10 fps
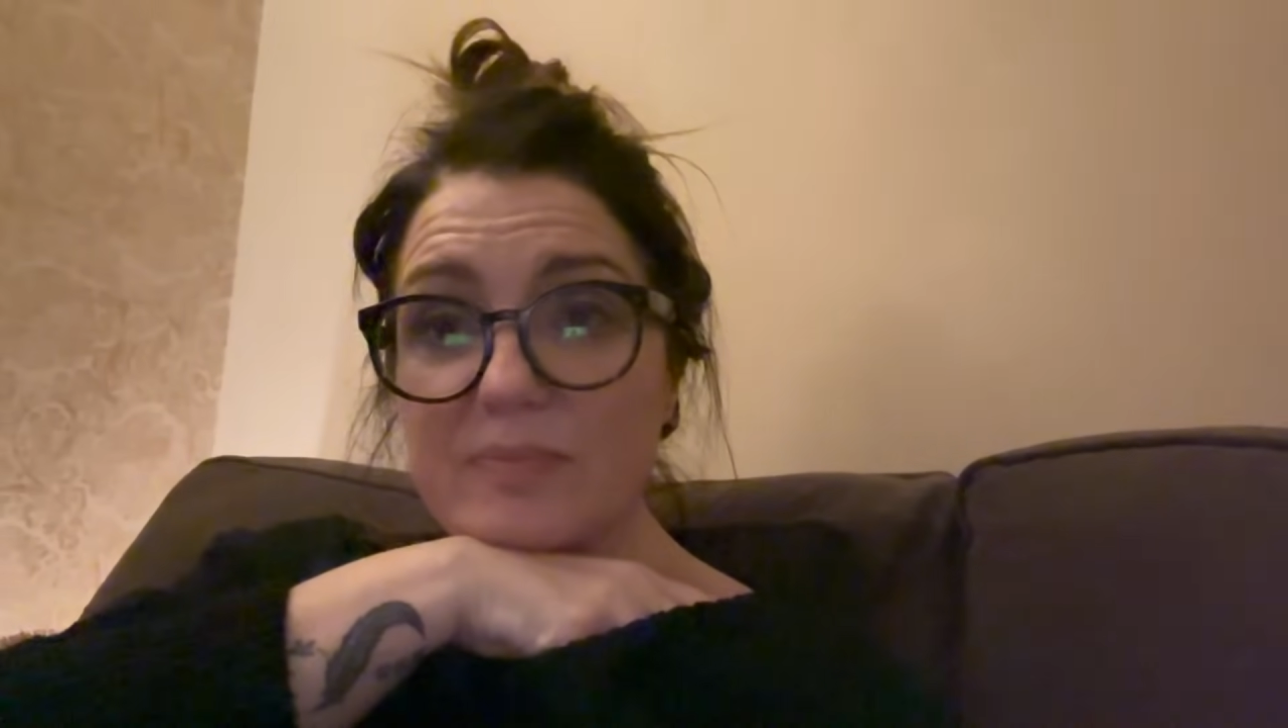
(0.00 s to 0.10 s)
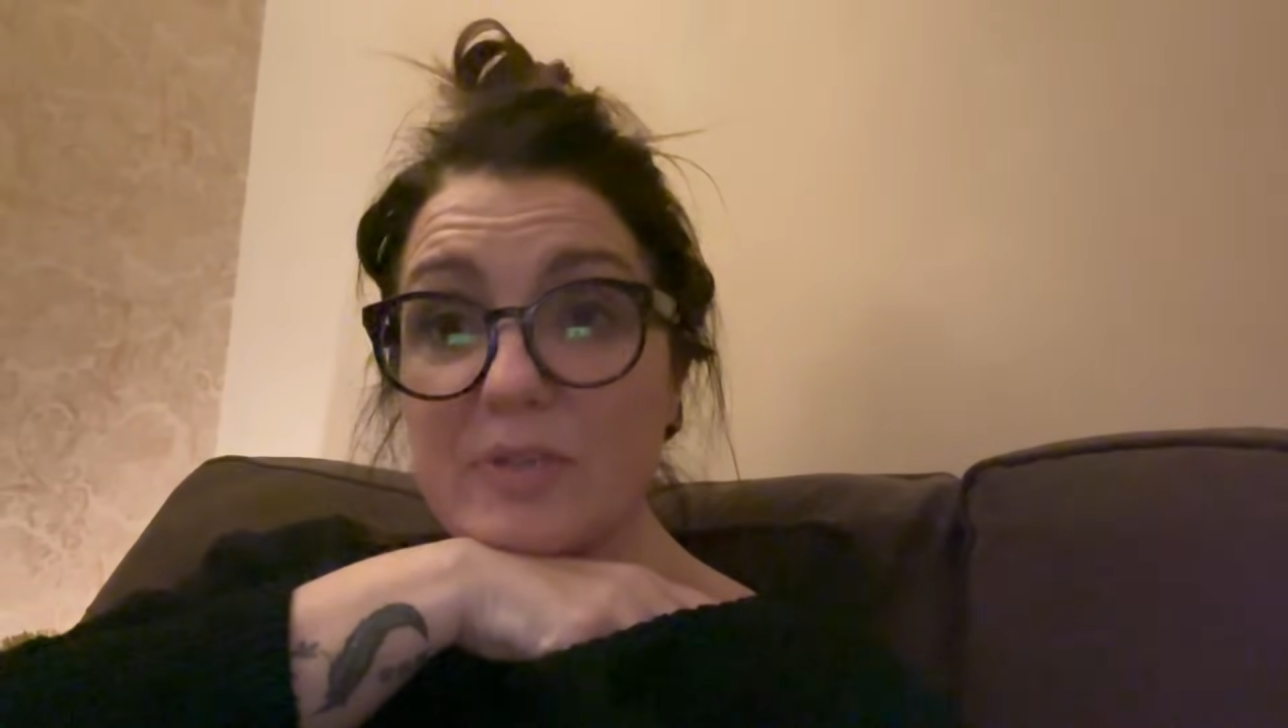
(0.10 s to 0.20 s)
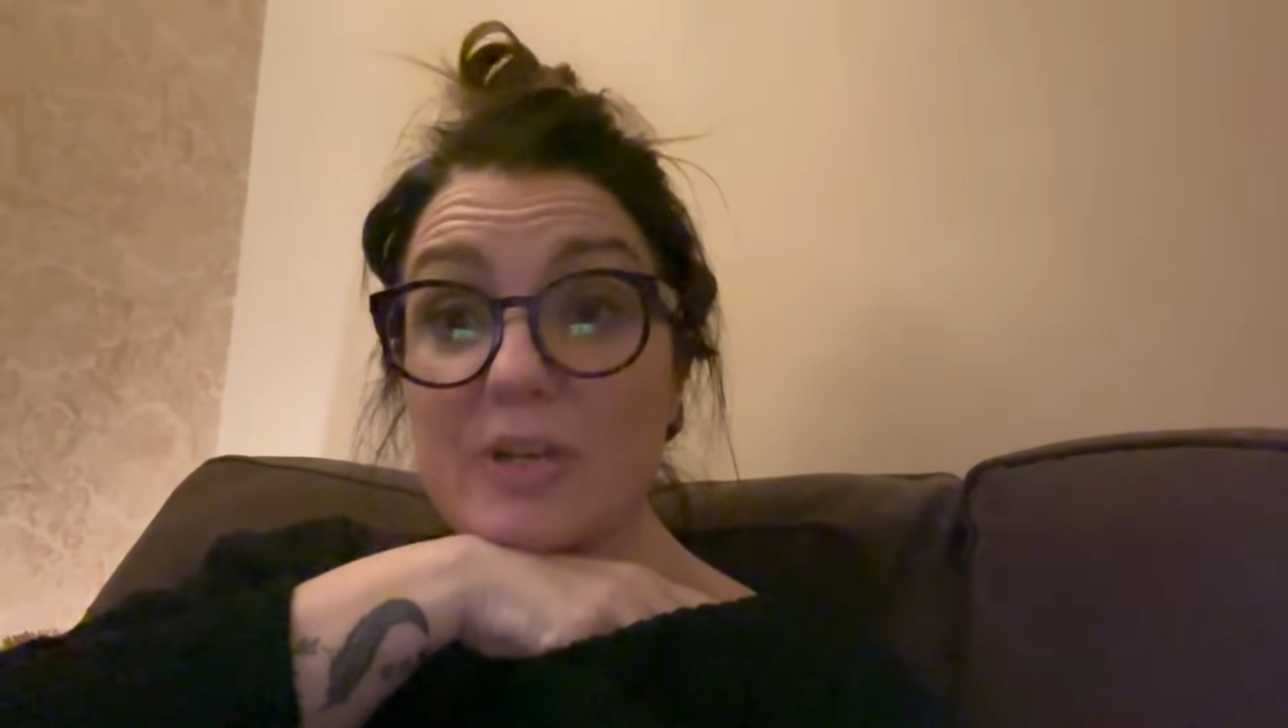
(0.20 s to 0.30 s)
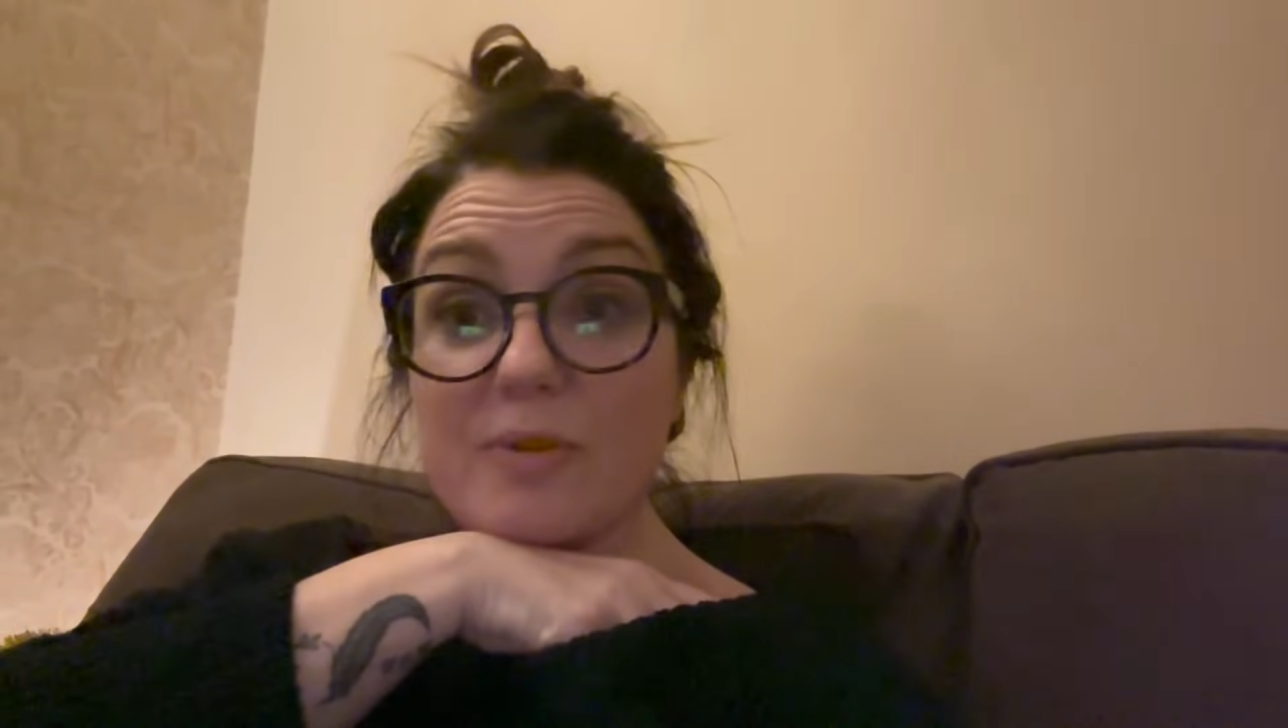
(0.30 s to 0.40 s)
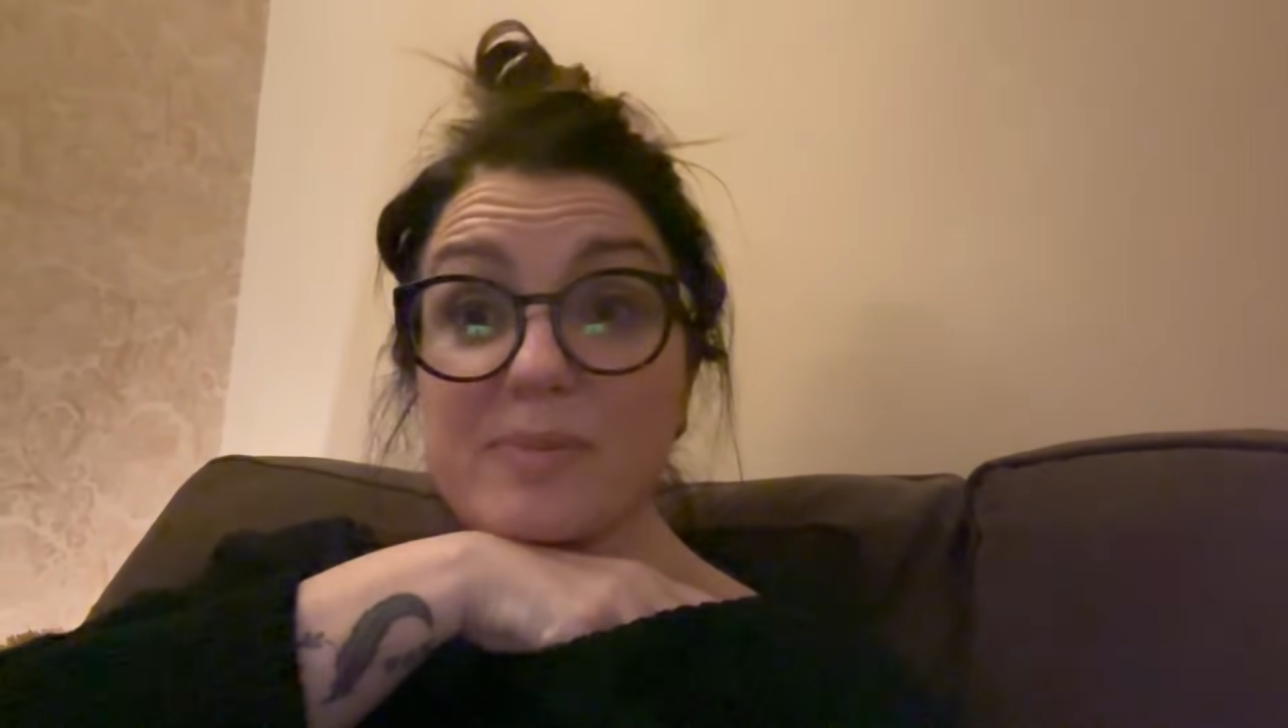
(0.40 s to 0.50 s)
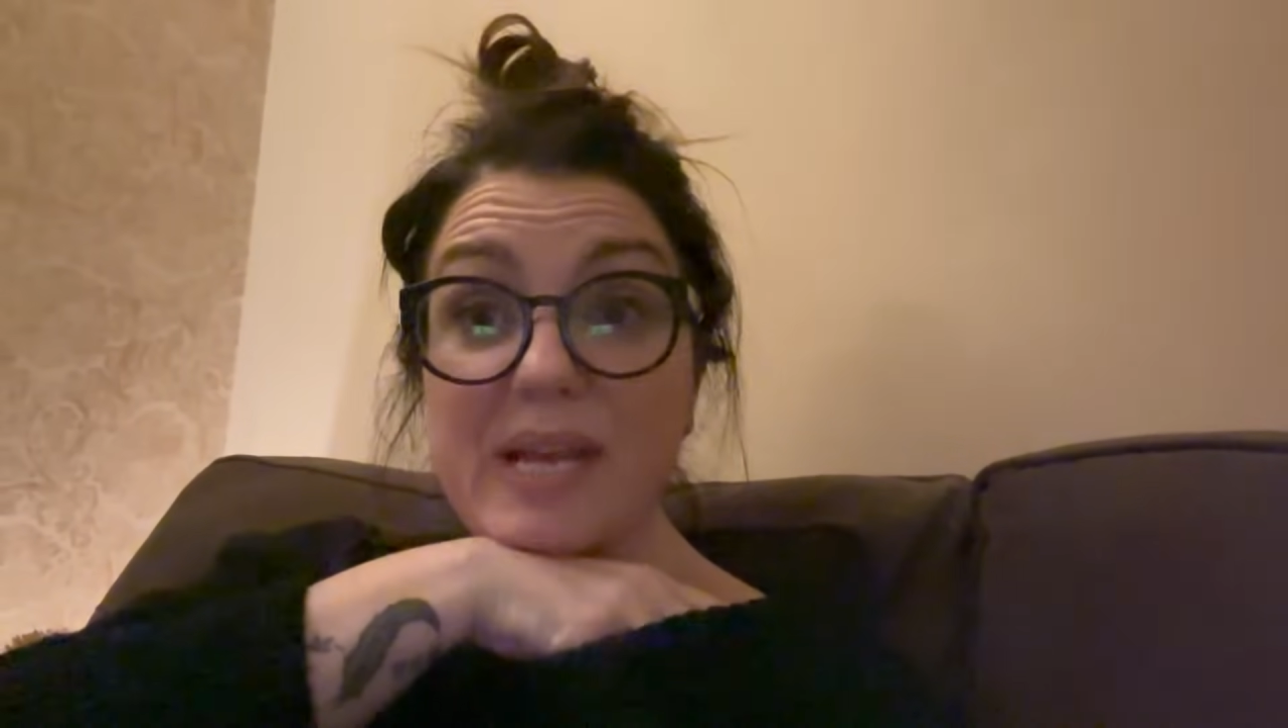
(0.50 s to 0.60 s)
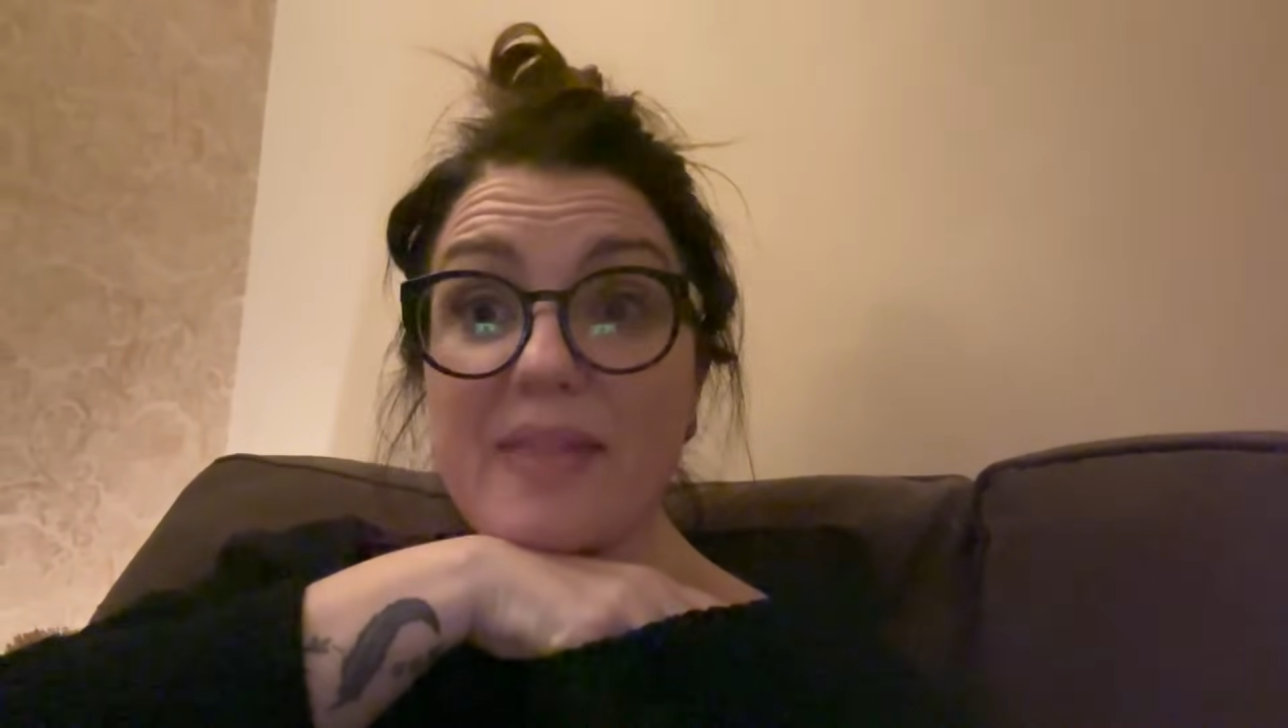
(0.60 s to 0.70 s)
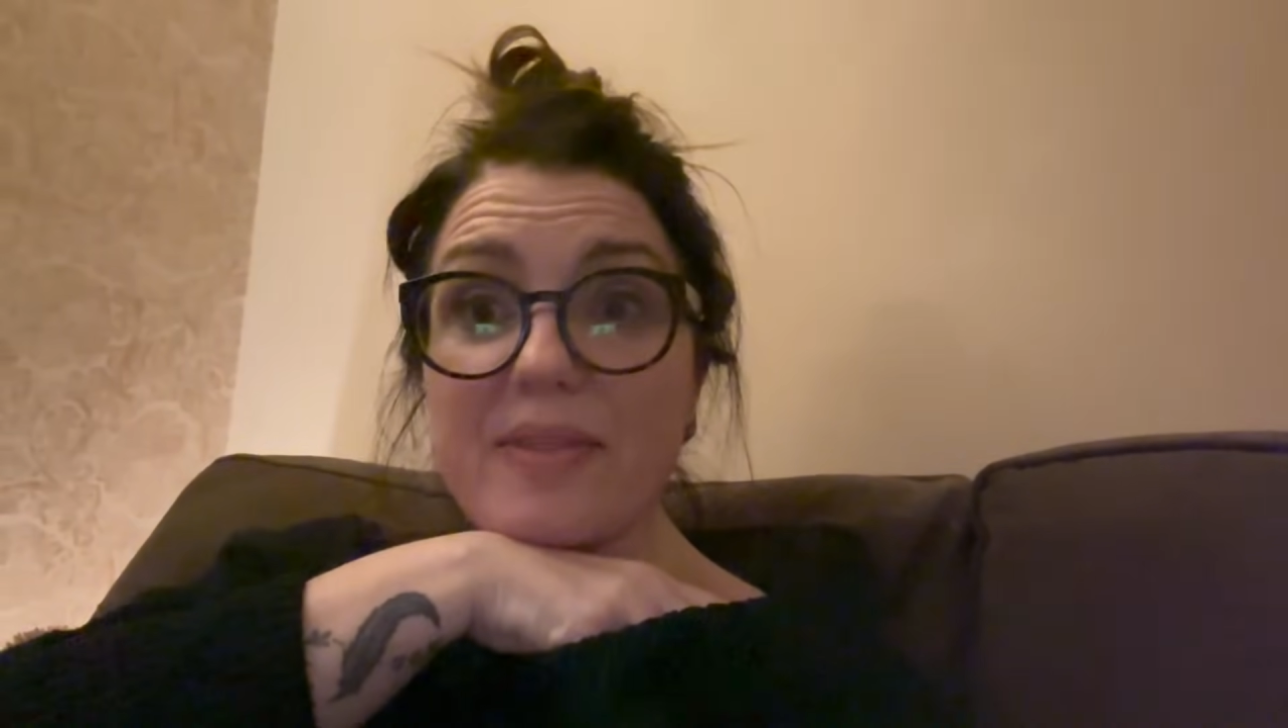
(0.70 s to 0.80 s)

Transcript: can upset